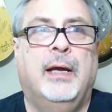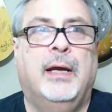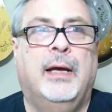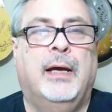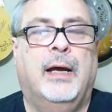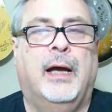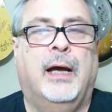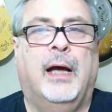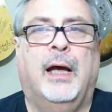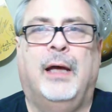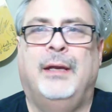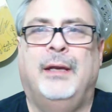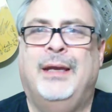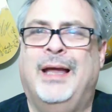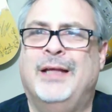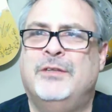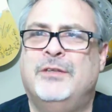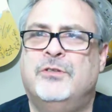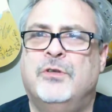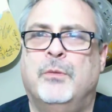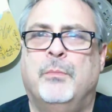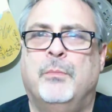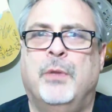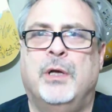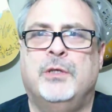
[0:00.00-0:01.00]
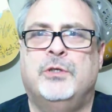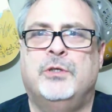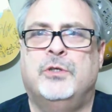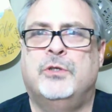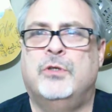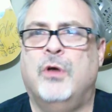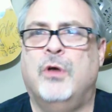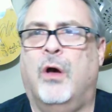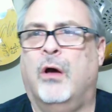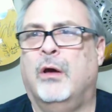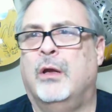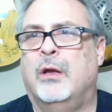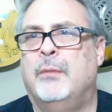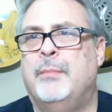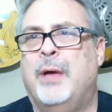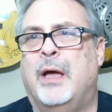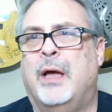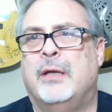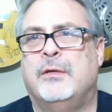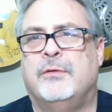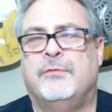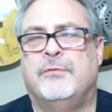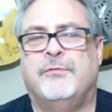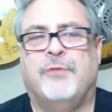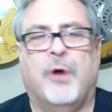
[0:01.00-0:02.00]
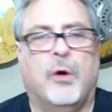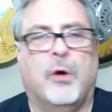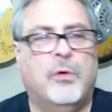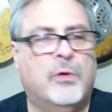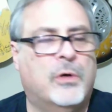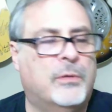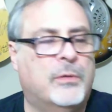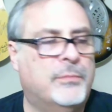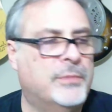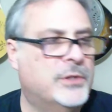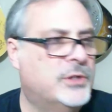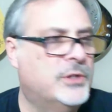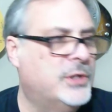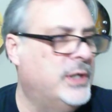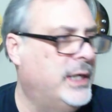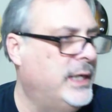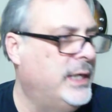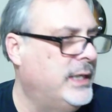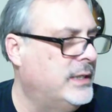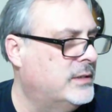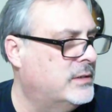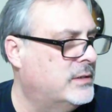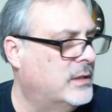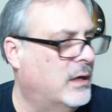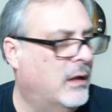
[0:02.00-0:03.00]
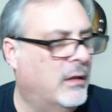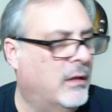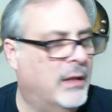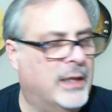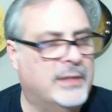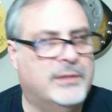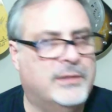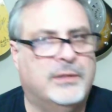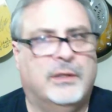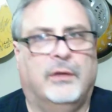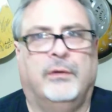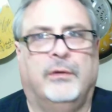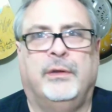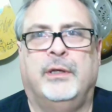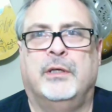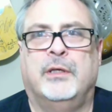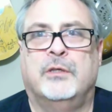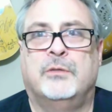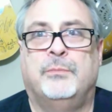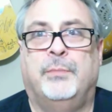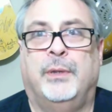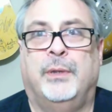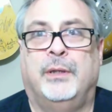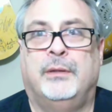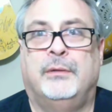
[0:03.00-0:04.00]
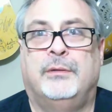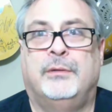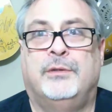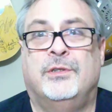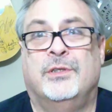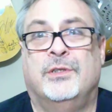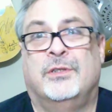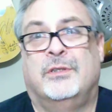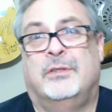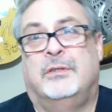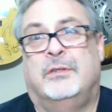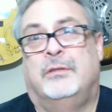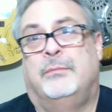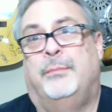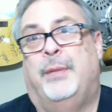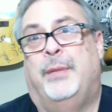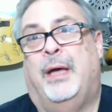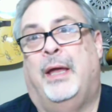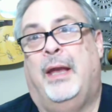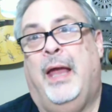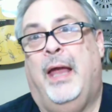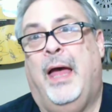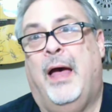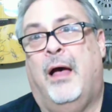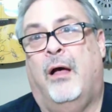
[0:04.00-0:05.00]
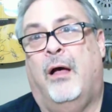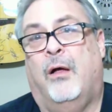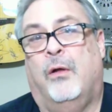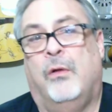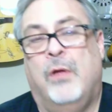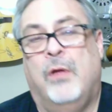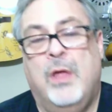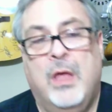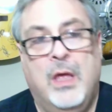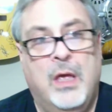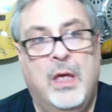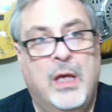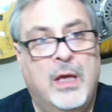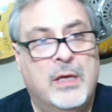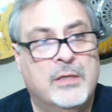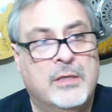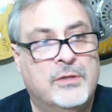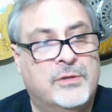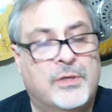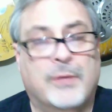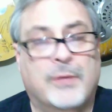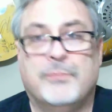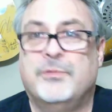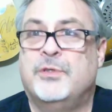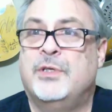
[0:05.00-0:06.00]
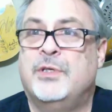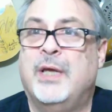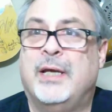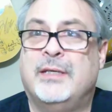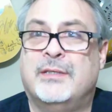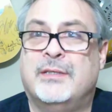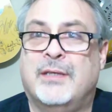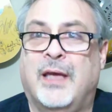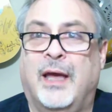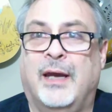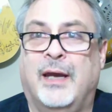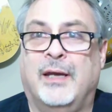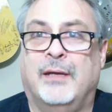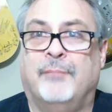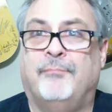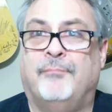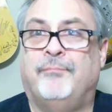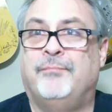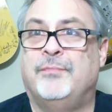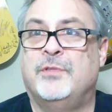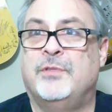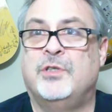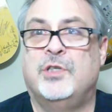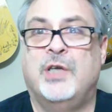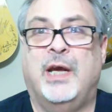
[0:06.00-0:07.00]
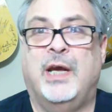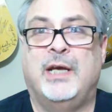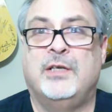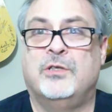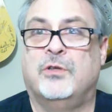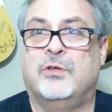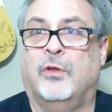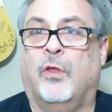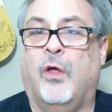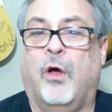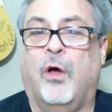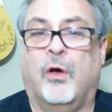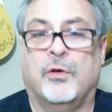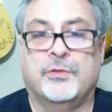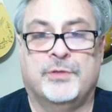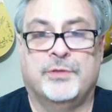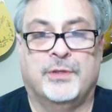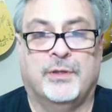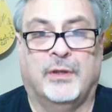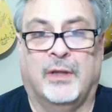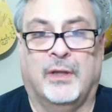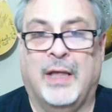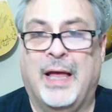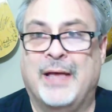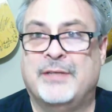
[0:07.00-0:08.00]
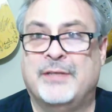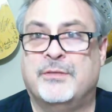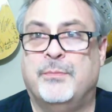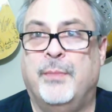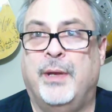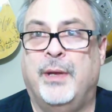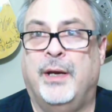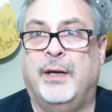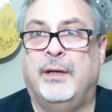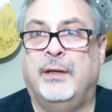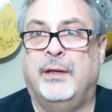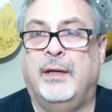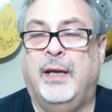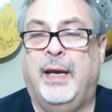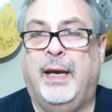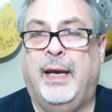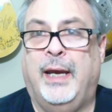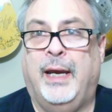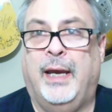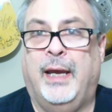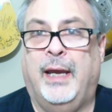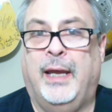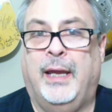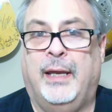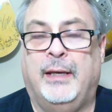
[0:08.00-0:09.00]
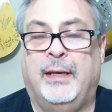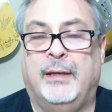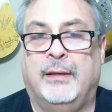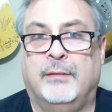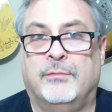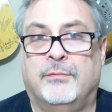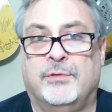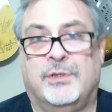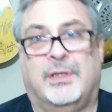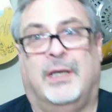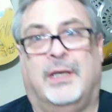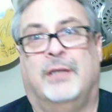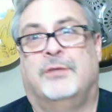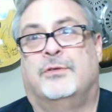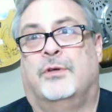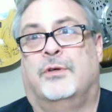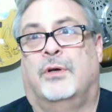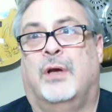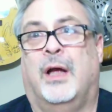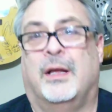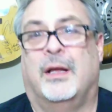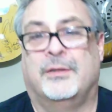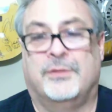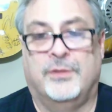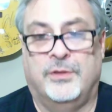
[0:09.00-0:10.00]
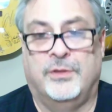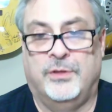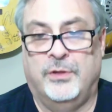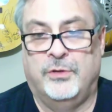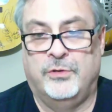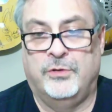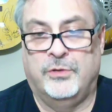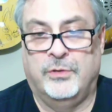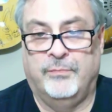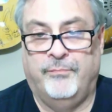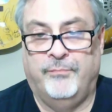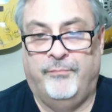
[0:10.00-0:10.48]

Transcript: Not so much talking about voter machines and all that silliness, but just about how some states kind of changed laws at the last minute and it was against their constitution.